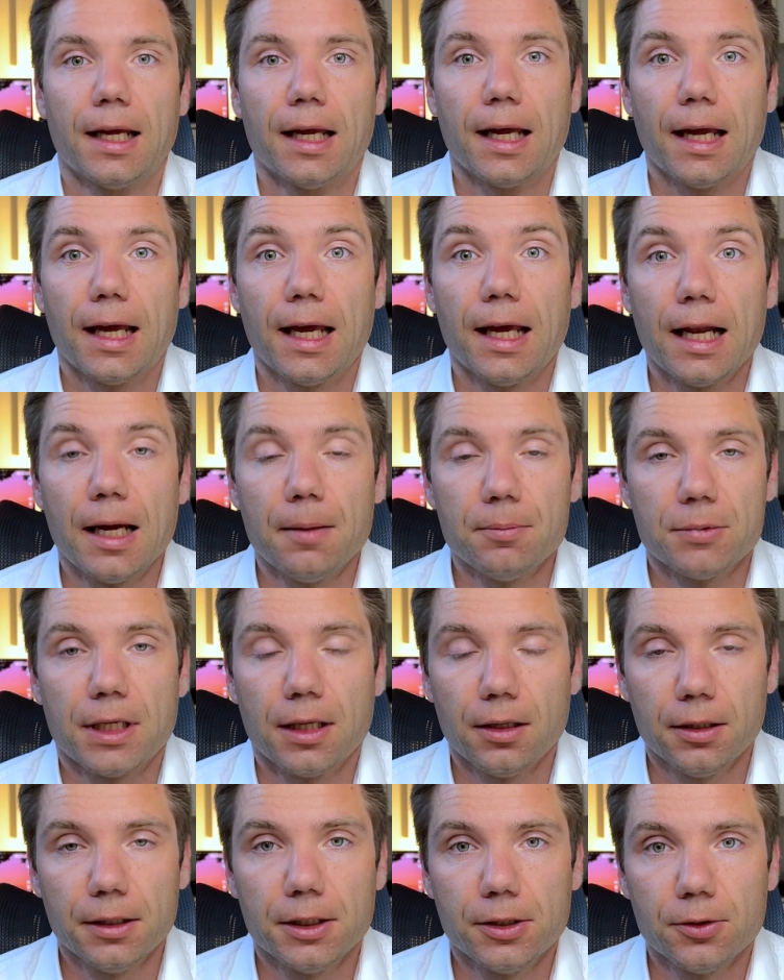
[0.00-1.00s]
And I'm
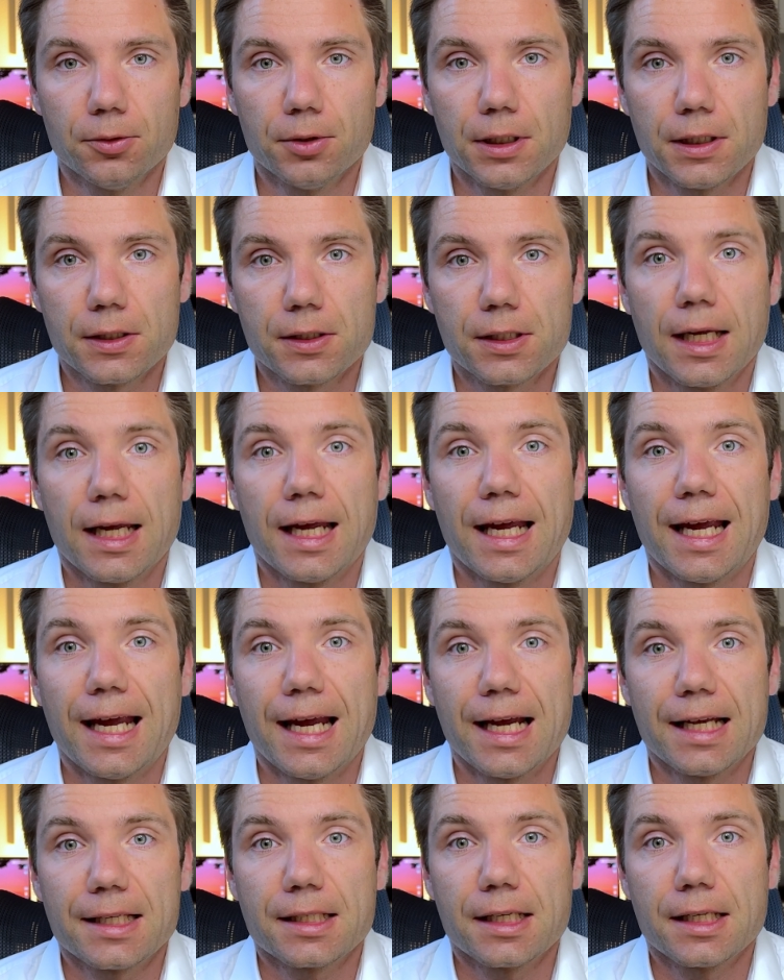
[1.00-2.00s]
telling you this
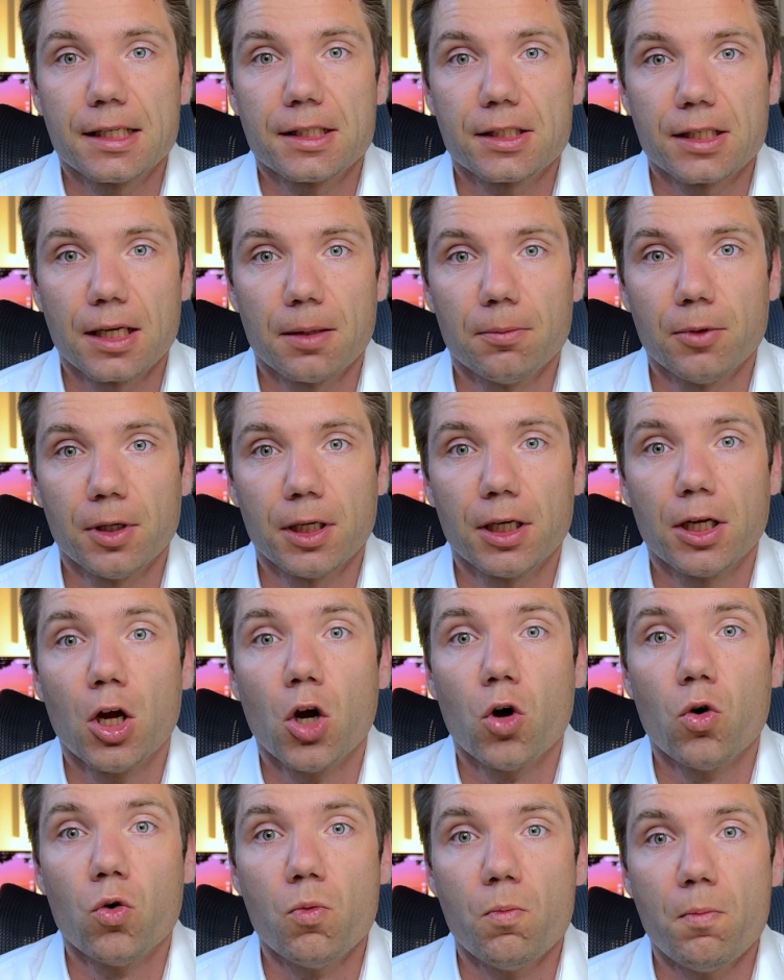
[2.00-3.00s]
as someone
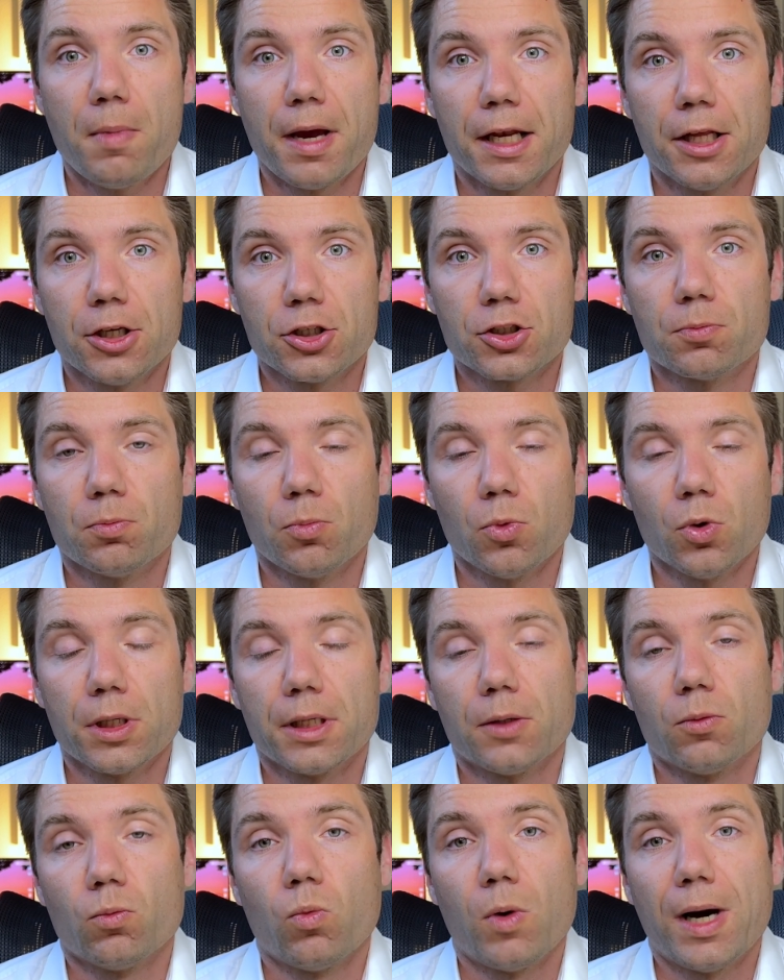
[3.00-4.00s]
who managed more
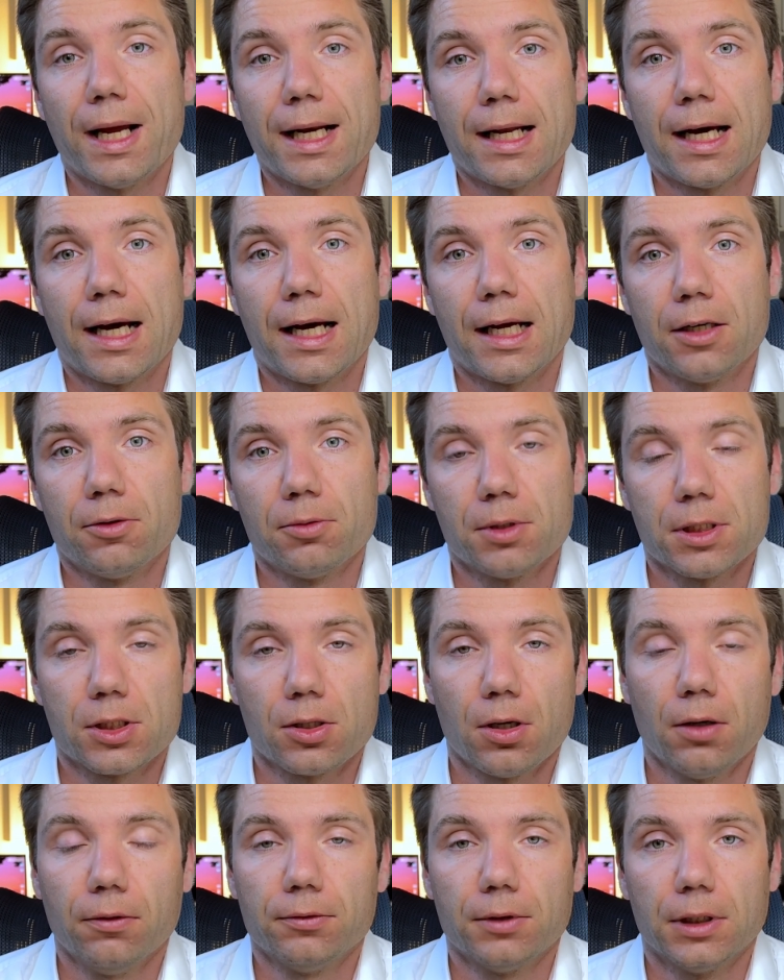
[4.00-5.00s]
than 100
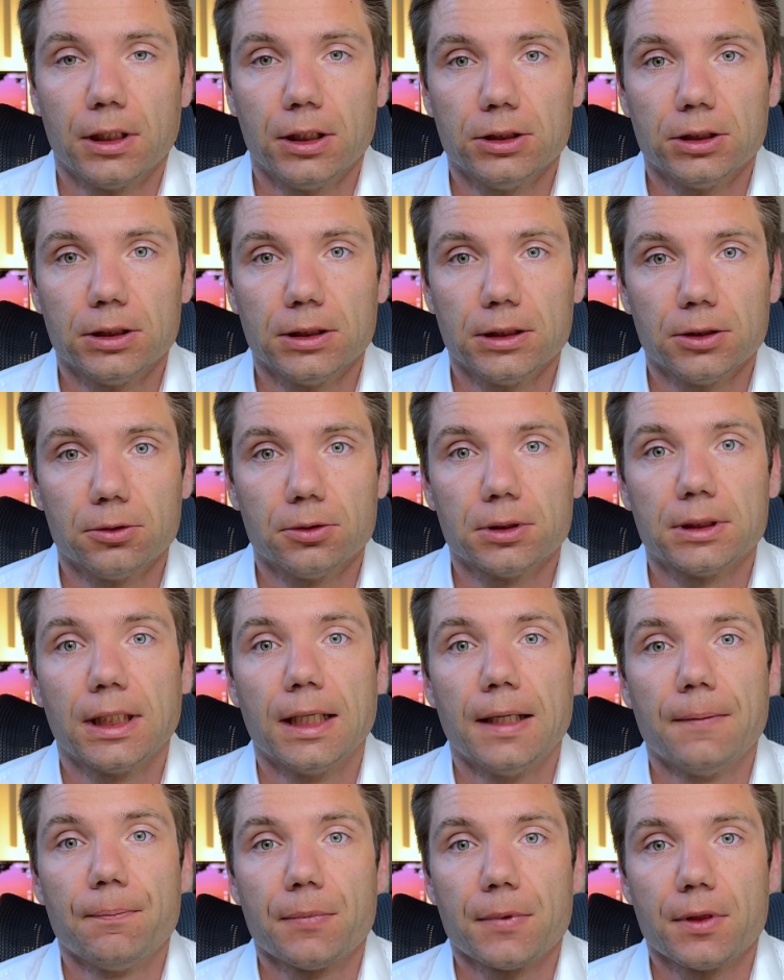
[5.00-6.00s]
software engineers
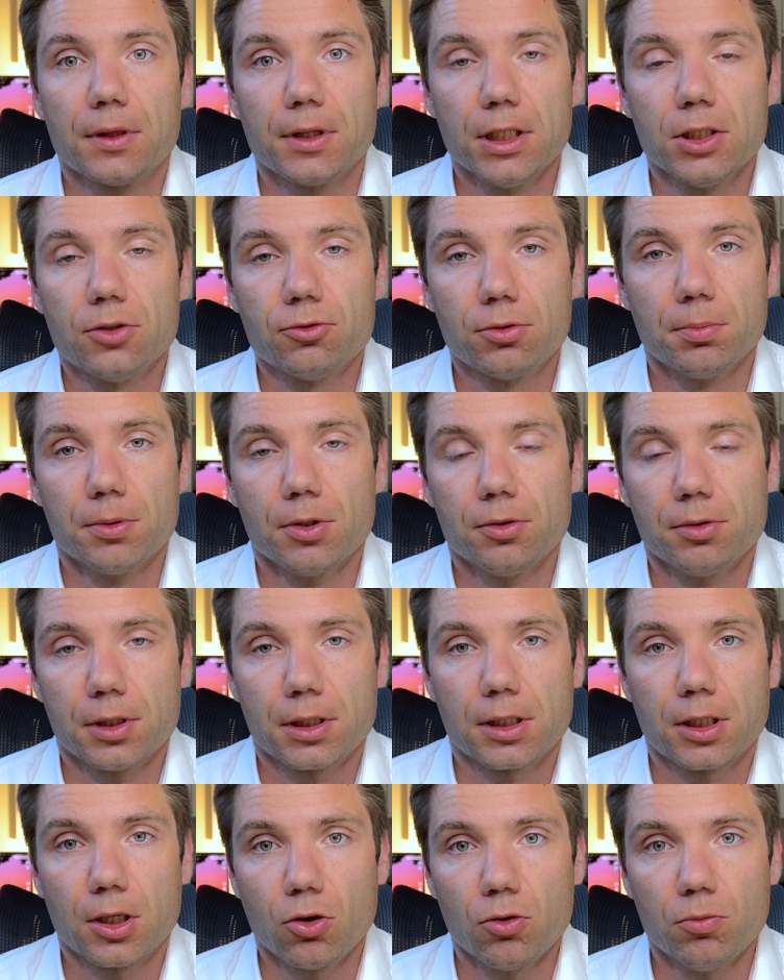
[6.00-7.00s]
distributed
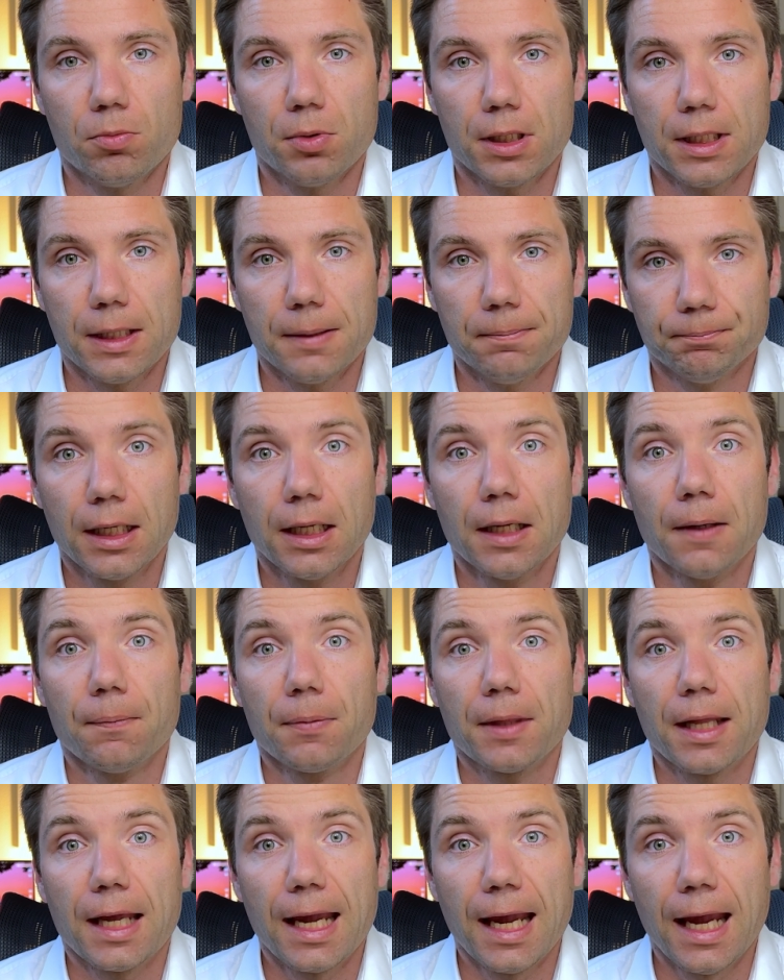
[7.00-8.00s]
globally
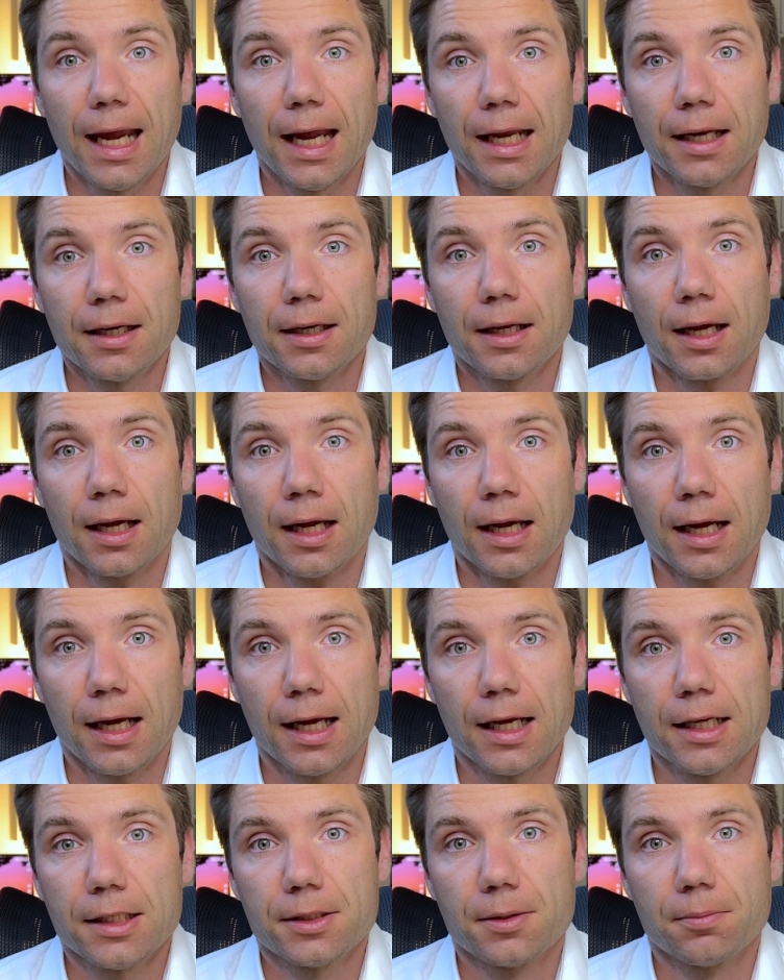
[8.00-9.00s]
and
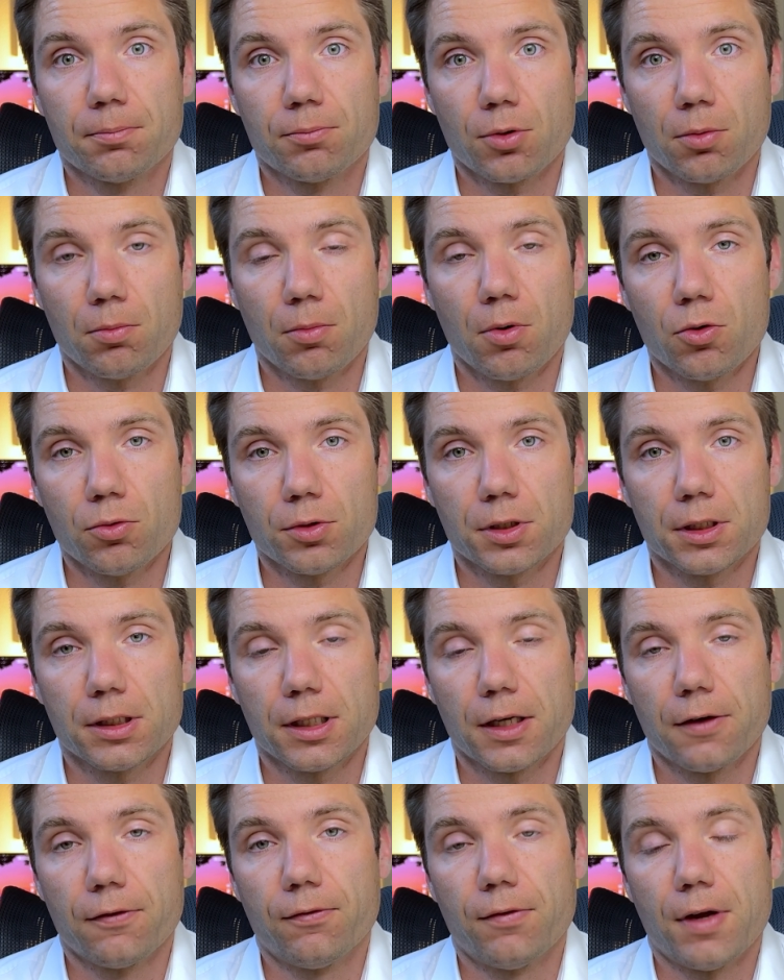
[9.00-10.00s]
has promoted
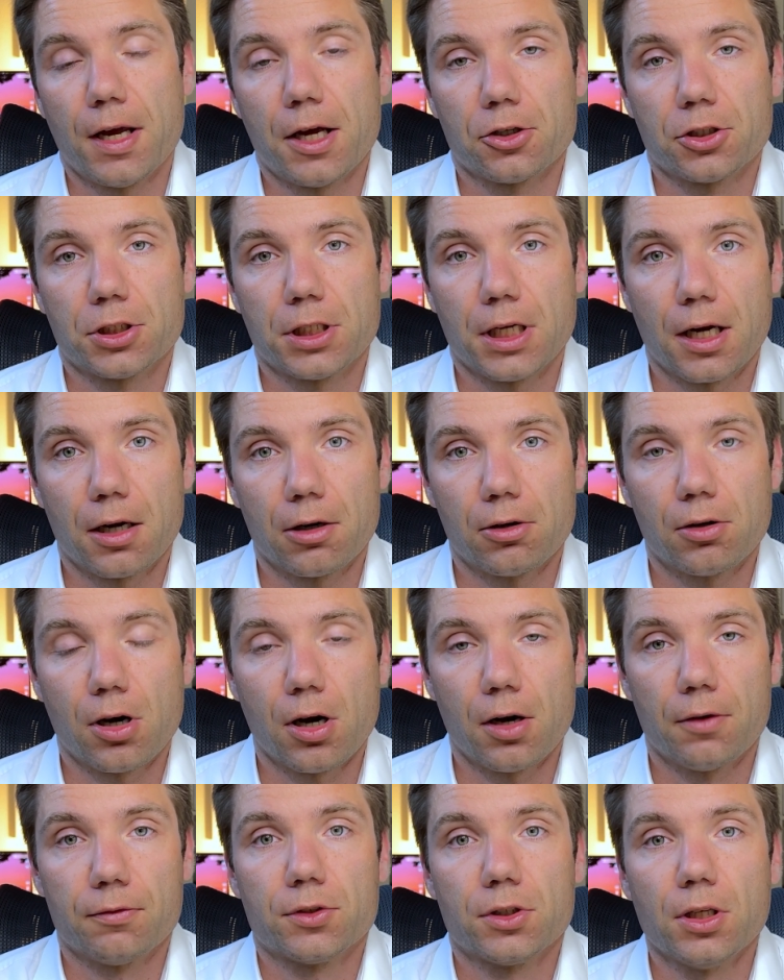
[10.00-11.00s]
a fair share
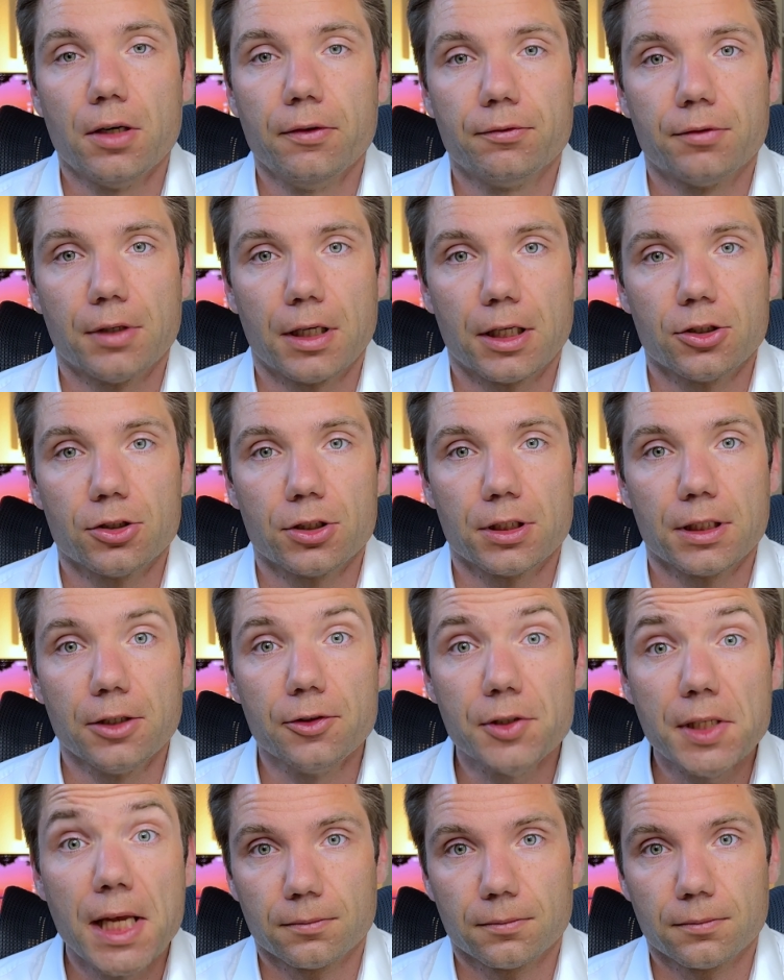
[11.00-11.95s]
of software engineers,